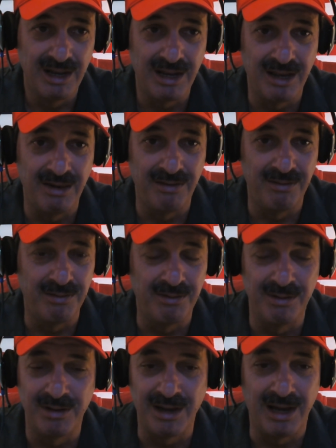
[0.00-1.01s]

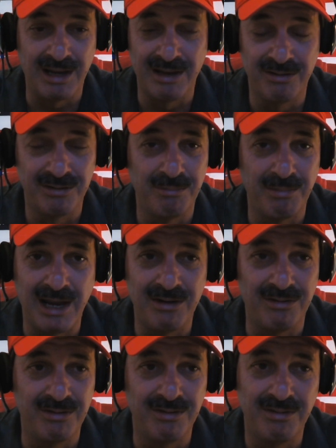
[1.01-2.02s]
And I can just
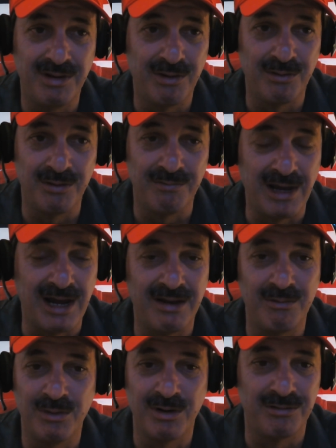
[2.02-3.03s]
imagine here in
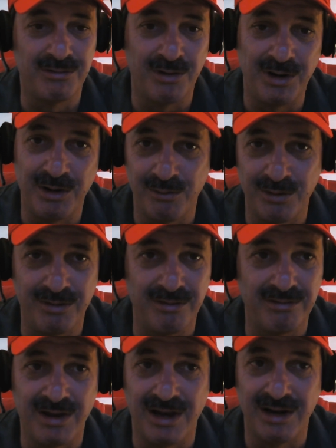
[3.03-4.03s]
Nevada, we're going to start hearing
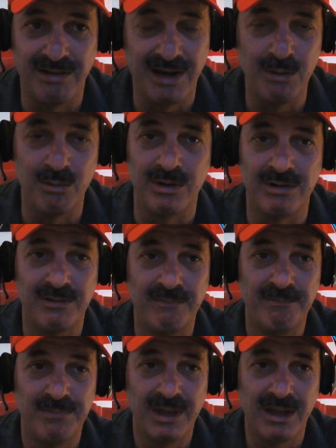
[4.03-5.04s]
this kind of language.
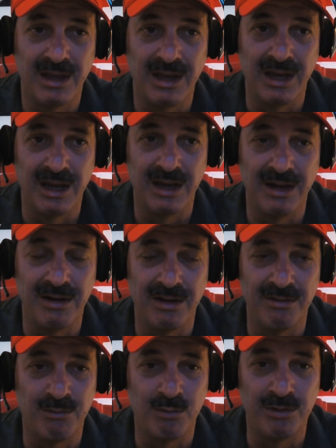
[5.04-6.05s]
And
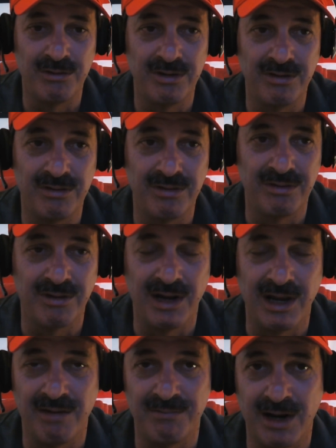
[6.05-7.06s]
unfortunately, it's going
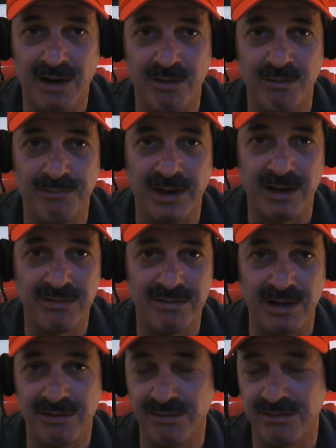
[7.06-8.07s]
to have dire effects,
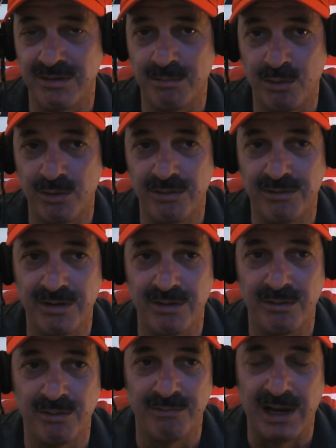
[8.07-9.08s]
not just an emergency
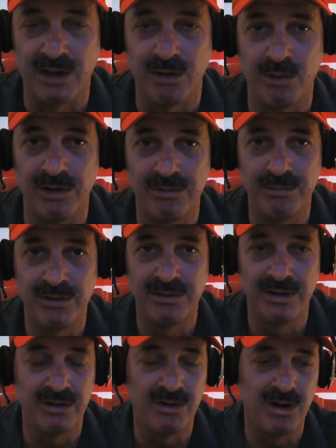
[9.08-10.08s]
or evacuation, but it's
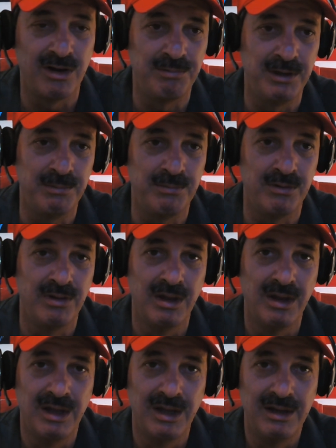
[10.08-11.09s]
going to cause people
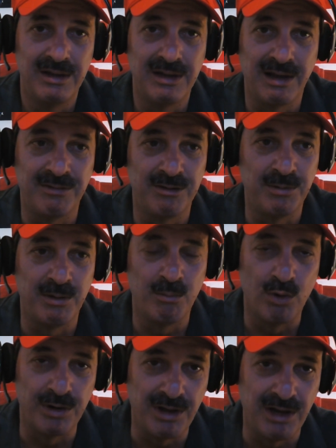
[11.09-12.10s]
to have to spend
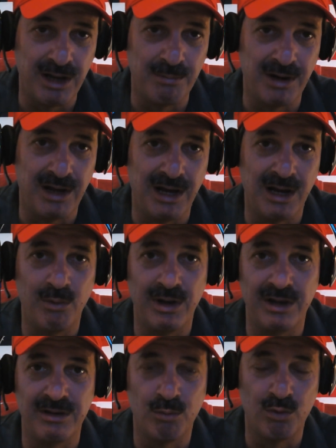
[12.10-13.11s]
more time on
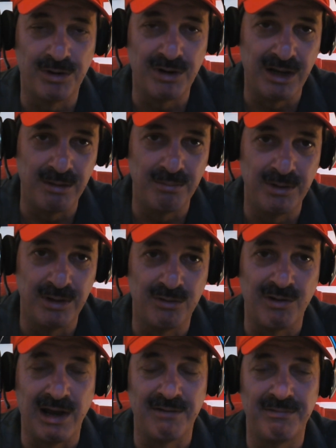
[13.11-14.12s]
highways, more time in
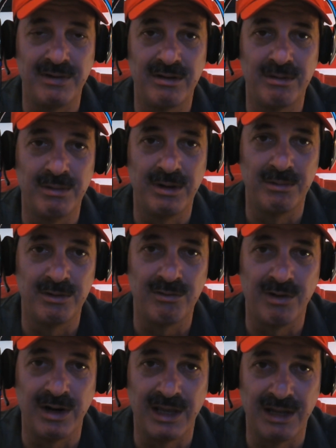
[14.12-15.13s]
traffic to be able to
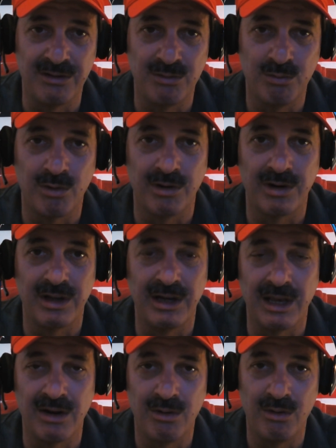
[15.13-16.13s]
try to get to work and
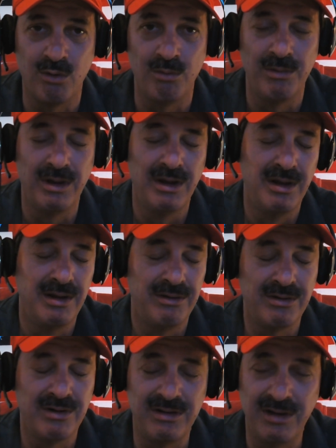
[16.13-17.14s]
get home. It's
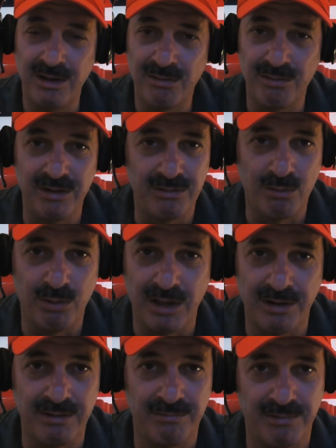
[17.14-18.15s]
going to decrease
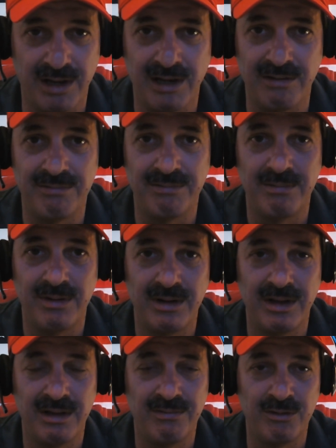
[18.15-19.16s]
quality of life.
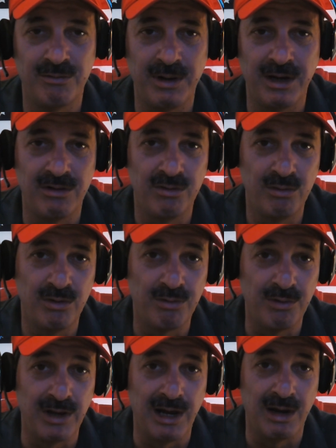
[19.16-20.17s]
If you're spending 2 to
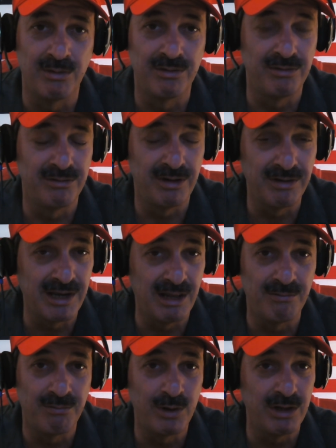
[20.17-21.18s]
3 hours in Southern
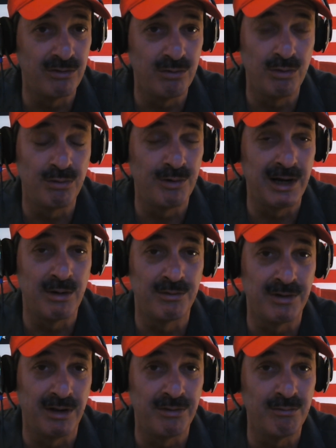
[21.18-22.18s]
California, 2 to 3
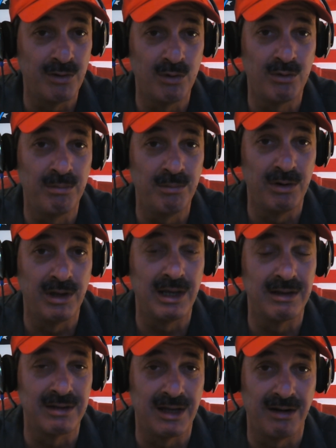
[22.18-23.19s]
hours on the road commuting
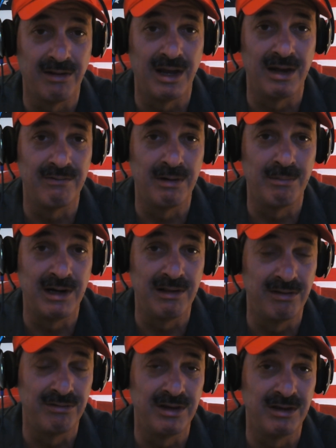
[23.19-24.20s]
is not a lot. If anybody
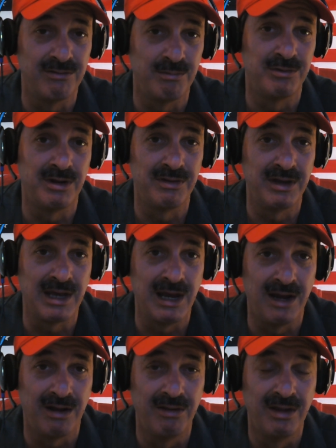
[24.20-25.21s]
listening is from Southern
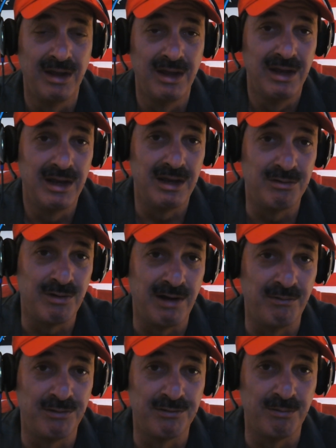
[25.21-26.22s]
Cal and
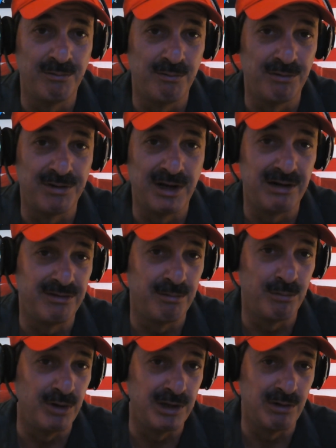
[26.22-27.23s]
travels from Riverside,
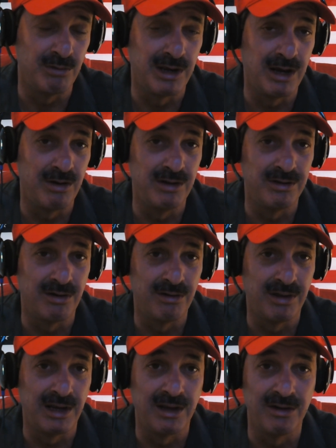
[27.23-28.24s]
San Bernardino County to,
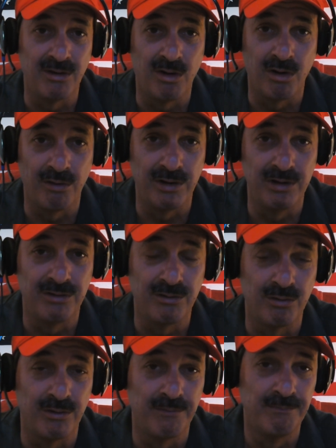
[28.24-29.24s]
like into Orange
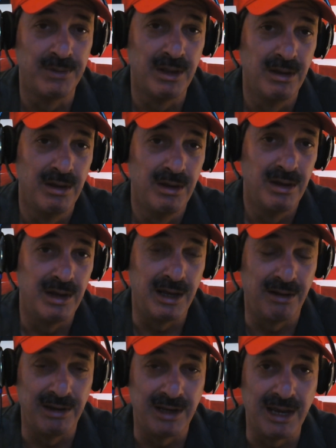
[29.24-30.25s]
or
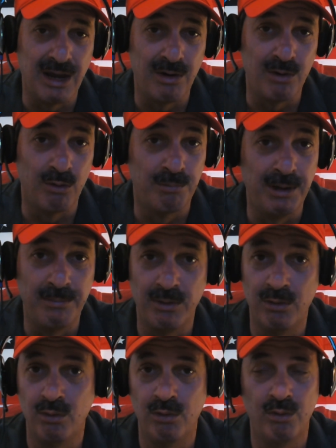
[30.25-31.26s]
LA County, or
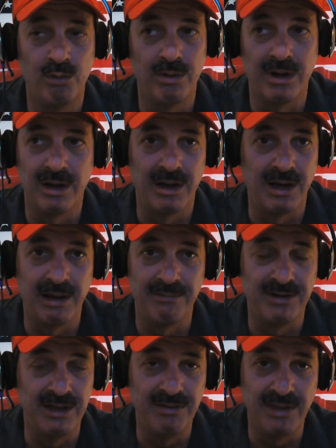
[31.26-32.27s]
people who,
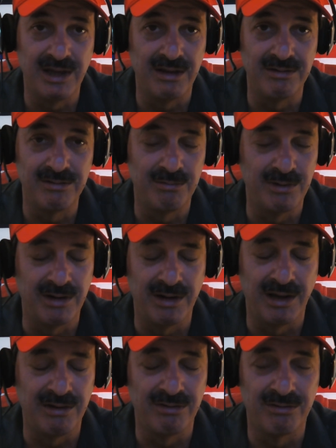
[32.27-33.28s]
I've seen this, when
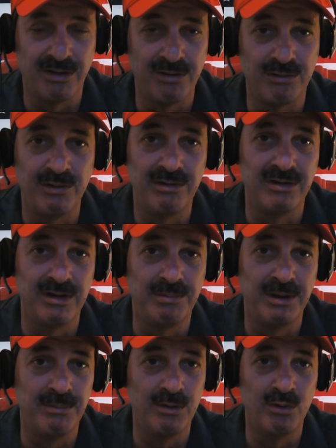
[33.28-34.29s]
I just saw this recently,
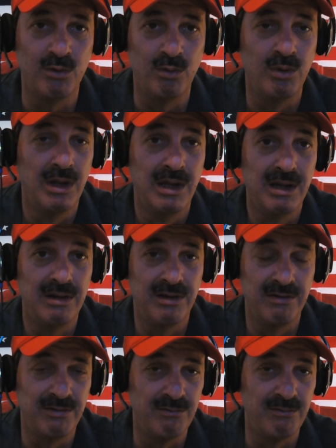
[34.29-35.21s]
people who live